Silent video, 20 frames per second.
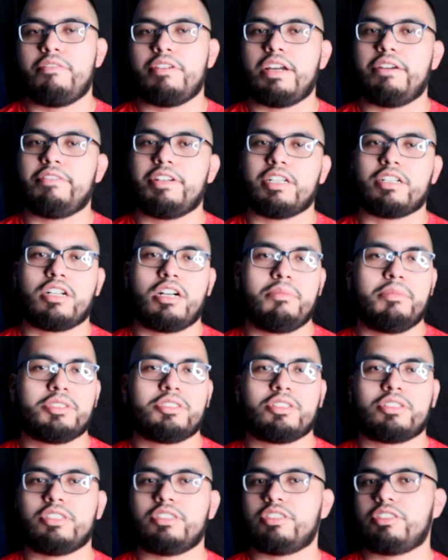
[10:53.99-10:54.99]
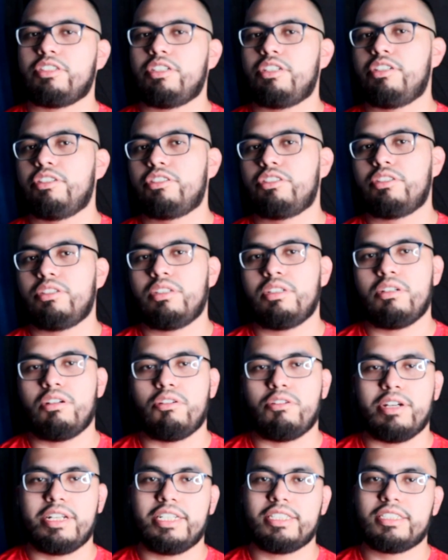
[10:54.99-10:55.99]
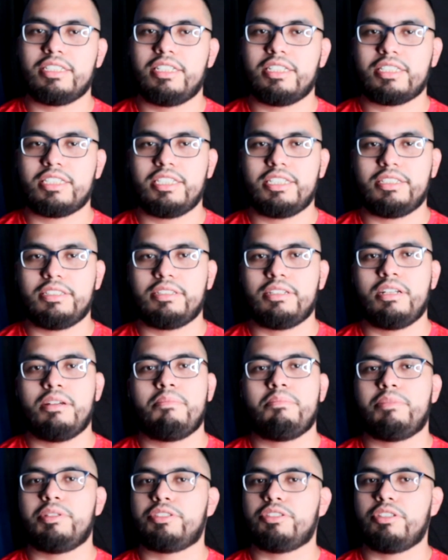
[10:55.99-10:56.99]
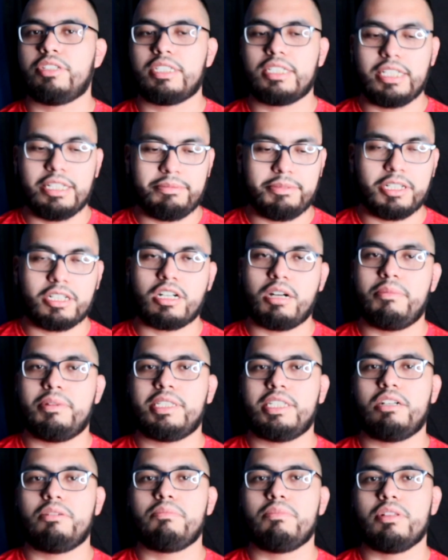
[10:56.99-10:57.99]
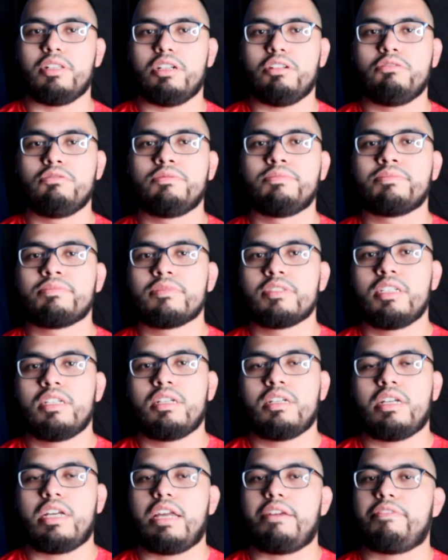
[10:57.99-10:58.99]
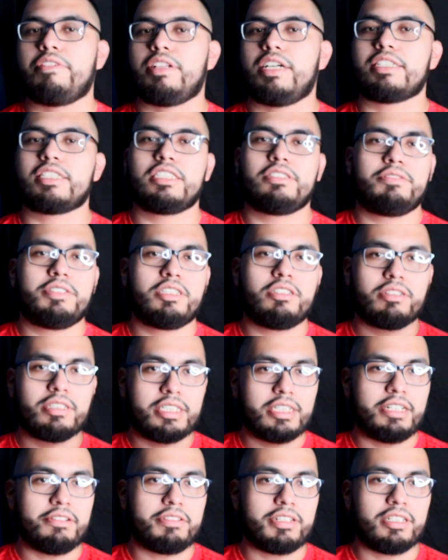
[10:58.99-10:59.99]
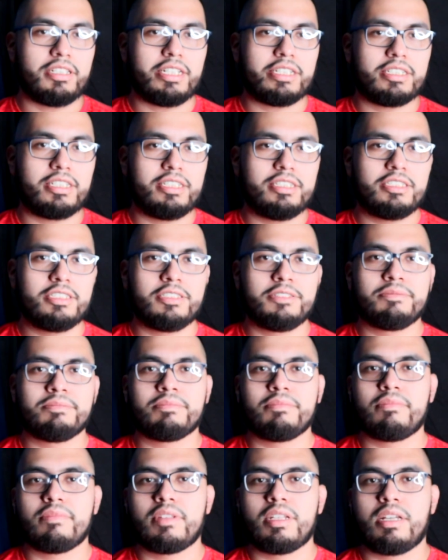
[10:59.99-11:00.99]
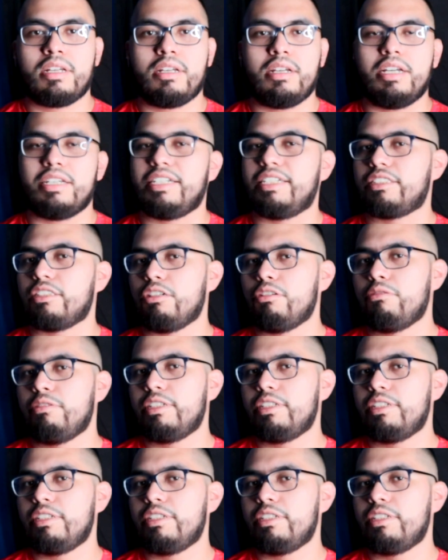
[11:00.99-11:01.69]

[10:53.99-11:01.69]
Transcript: If you have any comments or concerns or anything like that, be sure to leave me a comment down below. If you like this video, give it a like, guys. And as